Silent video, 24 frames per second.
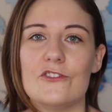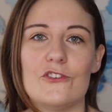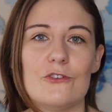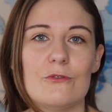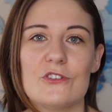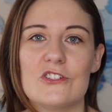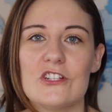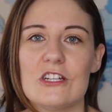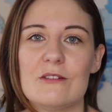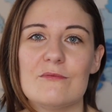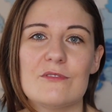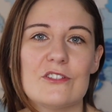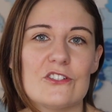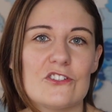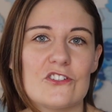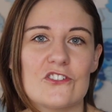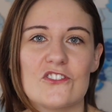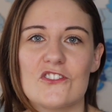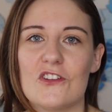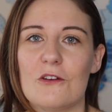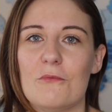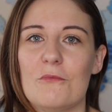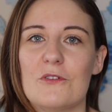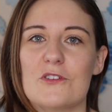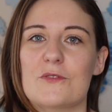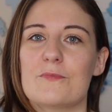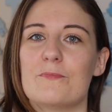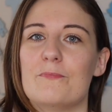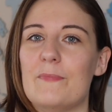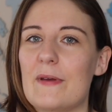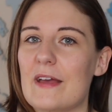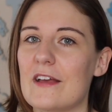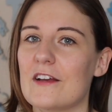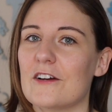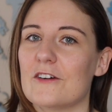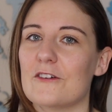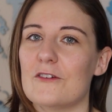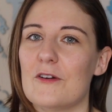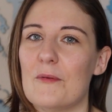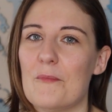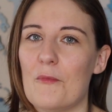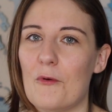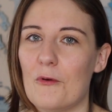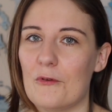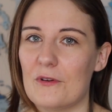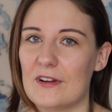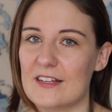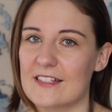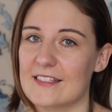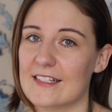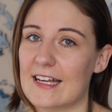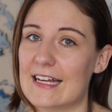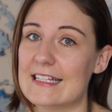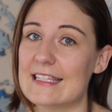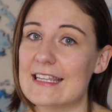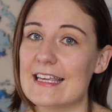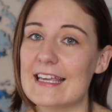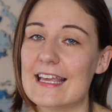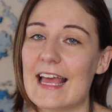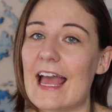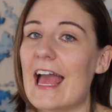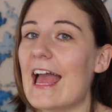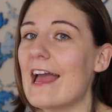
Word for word: newer ships are just so much bigger and more exciting.